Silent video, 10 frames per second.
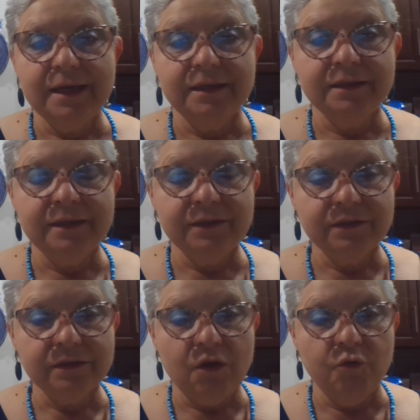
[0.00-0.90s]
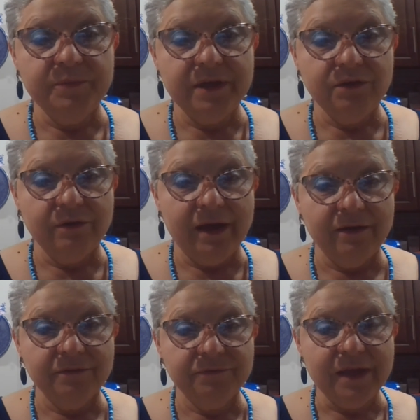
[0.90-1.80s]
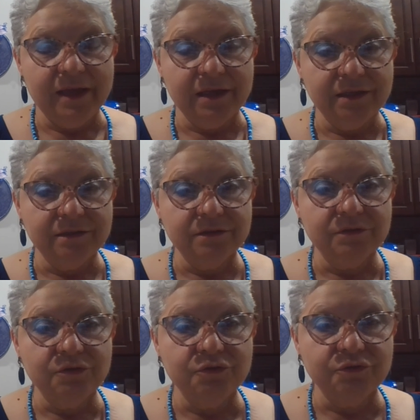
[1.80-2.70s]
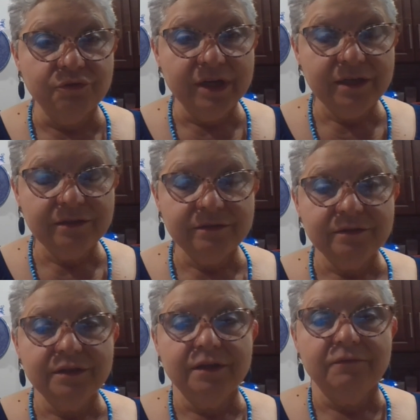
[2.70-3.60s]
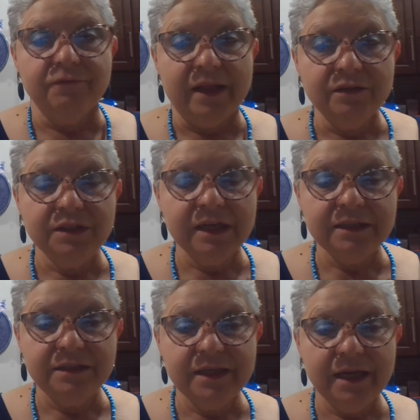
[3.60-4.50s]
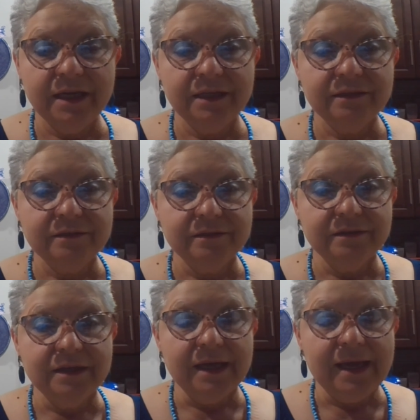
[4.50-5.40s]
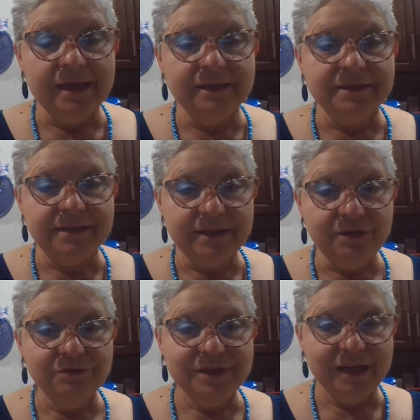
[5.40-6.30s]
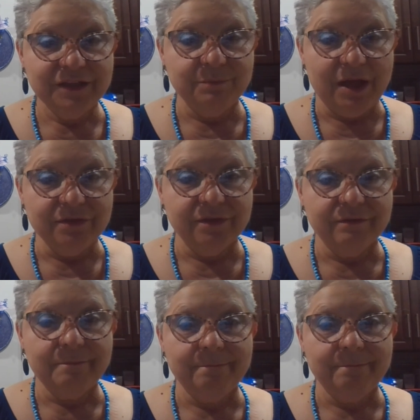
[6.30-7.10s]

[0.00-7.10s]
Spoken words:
And I hope that you have a great Valentine's Day, and see you next month.